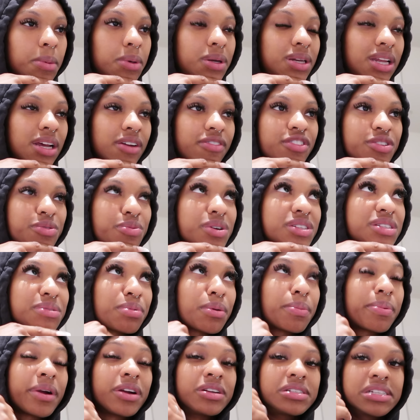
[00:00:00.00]
Definitely wasn't
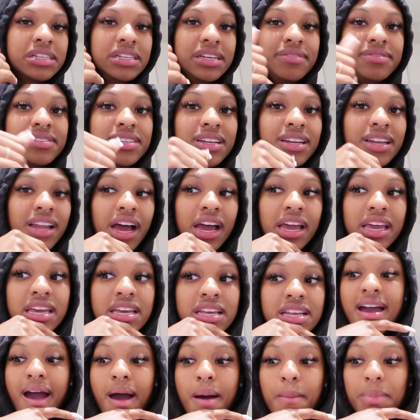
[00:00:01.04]
prepared to leave
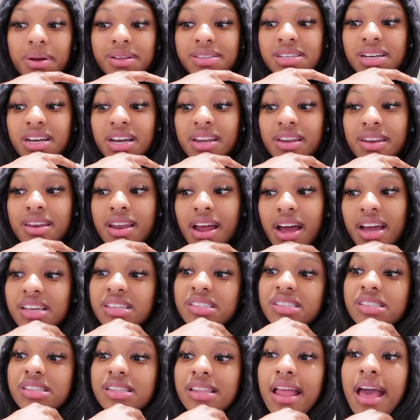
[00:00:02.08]
tonight. I took a
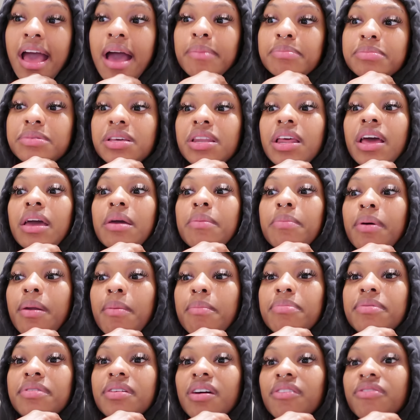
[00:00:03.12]
nice nap today, but
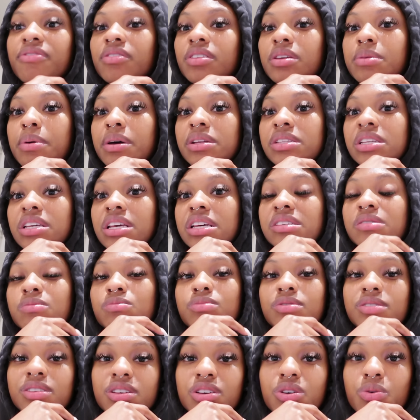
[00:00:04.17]
I'm definitely about to get
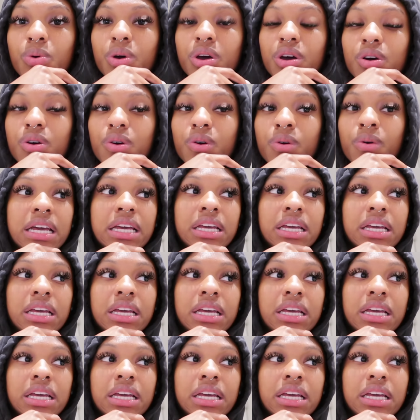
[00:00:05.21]
some ZQL